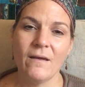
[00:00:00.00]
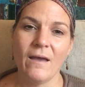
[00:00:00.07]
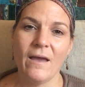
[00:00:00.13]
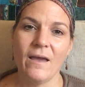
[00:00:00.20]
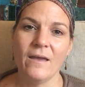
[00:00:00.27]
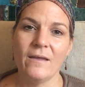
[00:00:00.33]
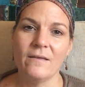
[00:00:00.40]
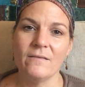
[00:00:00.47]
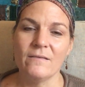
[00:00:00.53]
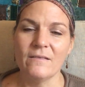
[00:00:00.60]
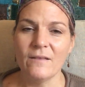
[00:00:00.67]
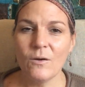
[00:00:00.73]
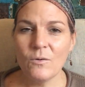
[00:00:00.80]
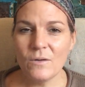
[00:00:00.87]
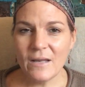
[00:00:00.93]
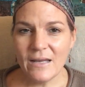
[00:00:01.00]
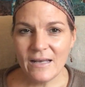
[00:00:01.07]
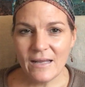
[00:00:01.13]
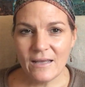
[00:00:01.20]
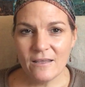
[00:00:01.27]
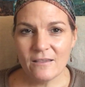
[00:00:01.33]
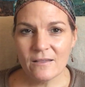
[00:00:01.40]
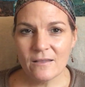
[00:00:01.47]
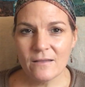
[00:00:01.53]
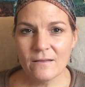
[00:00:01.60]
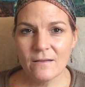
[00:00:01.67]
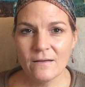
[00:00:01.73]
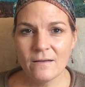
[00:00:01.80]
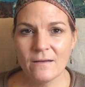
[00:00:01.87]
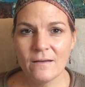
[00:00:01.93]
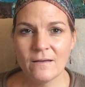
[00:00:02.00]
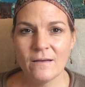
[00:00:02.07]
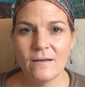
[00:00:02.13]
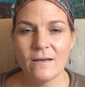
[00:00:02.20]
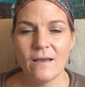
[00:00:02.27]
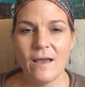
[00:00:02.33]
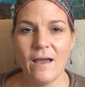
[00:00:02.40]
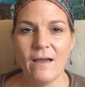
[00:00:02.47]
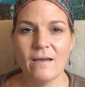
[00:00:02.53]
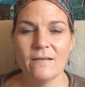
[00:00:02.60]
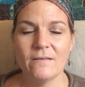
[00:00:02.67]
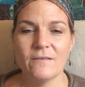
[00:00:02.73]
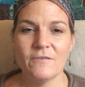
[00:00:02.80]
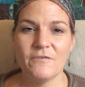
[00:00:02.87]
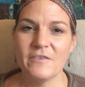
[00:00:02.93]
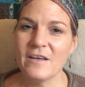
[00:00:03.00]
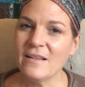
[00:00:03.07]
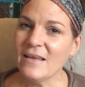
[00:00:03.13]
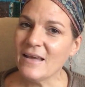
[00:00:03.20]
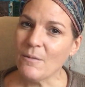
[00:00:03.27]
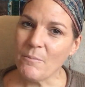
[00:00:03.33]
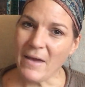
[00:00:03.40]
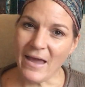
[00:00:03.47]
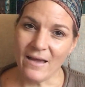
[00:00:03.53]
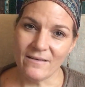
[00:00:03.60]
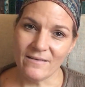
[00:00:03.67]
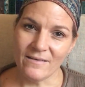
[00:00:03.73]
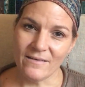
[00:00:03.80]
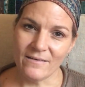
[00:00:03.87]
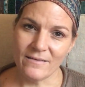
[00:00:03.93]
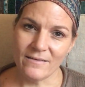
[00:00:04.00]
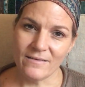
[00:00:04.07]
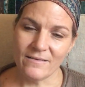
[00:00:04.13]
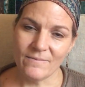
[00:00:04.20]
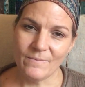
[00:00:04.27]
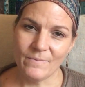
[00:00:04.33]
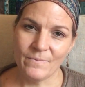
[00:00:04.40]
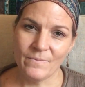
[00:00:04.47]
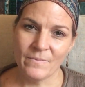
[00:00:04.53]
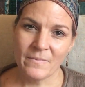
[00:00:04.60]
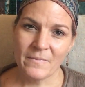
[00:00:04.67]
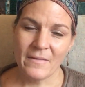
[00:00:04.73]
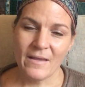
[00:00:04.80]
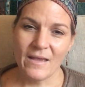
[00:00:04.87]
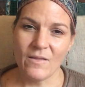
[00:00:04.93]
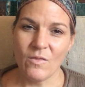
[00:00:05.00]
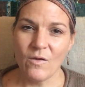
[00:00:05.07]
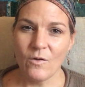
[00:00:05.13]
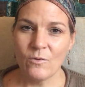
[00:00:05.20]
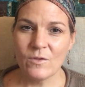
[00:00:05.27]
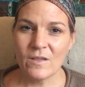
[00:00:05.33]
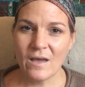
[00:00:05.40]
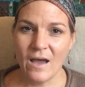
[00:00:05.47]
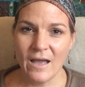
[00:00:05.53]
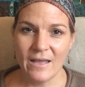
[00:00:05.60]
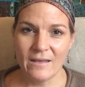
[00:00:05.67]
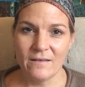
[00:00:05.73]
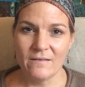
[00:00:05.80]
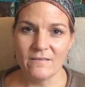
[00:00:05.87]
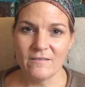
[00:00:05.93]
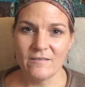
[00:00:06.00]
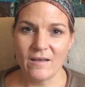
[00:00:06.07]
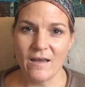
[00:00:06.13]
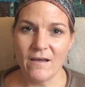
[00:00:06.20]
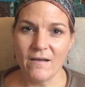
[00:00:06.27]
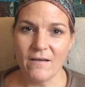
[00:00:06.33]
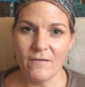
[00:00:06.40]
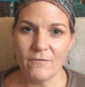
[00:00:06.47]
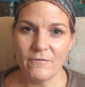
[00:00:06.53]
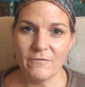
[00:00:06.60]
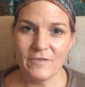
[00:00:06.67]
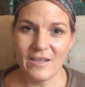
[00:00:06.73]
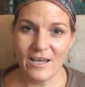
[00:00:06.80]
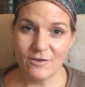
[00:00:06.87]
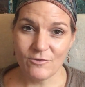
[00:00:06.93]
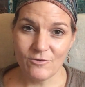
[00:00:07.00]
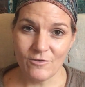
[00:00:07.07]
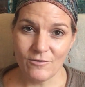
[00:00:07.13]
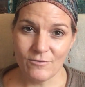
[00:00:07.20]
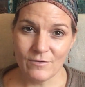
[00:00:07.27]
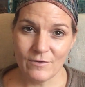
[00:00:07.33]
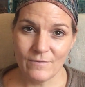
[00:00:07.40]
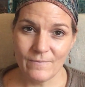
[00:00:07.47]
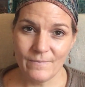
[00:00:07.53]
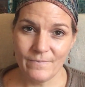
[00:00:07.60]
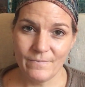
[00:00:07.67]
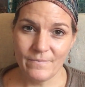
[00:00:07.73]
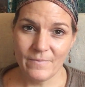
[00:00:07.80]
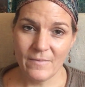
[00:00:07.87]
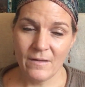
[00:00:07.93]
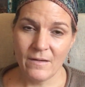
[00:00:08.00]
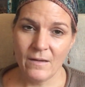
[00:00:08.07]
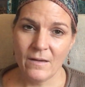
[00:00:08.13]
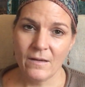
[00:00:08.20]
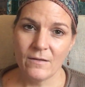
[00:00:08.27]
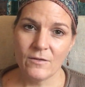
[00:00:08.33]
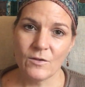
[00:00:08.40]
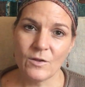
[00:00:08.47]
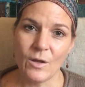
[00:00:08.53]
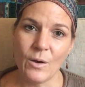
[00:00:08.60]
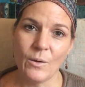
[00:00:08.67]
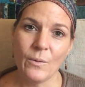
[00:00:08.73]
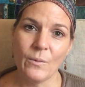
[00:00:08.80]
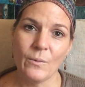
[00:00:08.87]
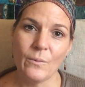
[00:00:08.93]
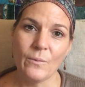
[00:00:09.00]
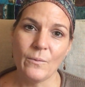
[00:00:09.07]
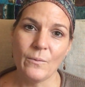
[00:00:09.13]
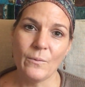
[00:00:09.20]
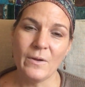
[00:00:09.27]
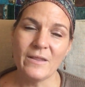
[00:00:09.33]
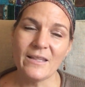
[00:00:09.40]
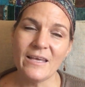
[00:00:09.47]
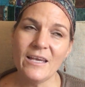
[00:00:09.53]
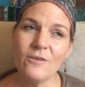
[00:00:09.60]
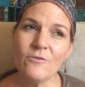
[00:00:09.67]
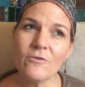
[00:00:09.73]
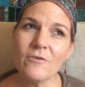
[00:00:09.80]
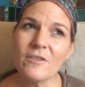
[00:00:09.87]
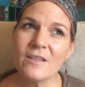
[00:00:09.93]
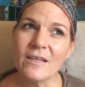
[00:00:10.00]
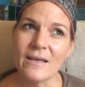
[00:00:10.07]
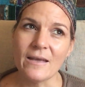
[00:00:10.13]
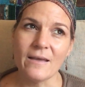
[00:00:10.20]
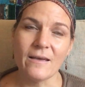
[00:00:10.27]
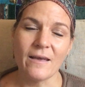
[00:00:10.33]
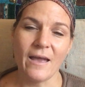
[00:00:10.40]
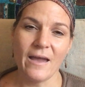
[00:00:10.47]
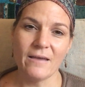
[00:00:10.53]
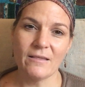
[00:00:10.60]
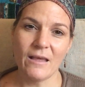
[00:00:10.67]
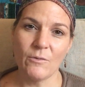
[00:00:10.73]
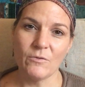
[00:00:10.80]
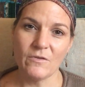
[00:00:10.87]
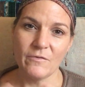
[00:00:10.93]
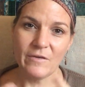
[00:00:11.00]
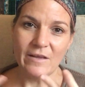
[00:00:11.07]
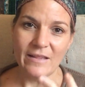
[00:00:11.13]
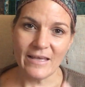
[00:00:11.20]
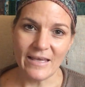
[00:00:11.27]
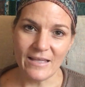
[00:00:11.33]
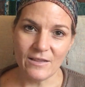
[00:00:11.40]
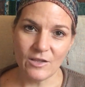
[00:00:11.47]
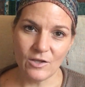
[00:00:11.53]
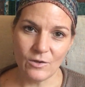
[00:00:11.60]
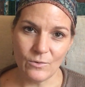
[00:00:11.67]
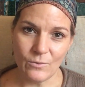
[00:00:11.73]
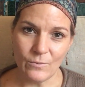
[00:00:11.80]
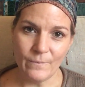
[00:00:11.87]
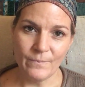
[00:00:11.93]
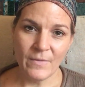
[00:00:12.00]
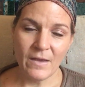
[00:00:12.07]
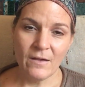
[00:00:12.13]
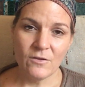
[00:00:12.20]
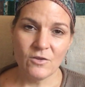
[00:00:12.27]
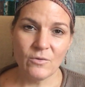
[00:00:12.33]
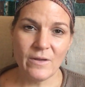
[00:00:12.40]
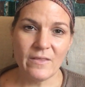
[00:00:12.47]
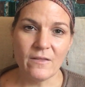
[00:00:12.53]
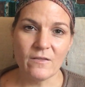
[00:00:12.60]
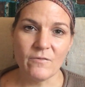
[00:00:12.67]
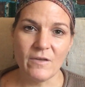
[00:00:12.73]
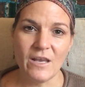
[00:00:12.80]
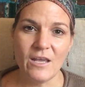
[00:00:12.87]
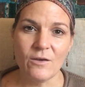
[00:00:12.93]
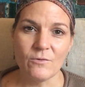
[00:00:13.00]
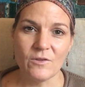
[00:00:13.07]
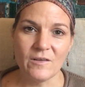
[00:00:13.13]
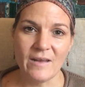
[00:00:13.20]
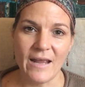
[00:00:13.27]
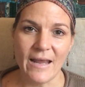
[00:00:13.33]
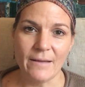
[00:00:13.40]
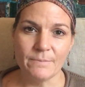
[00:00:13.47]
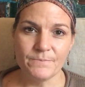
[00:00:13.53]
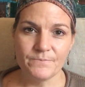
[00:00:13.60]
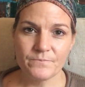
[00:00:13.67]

and loneliness and feeling abandoned and those kinds of textures. So what's interesting as I was feeling into doing this video today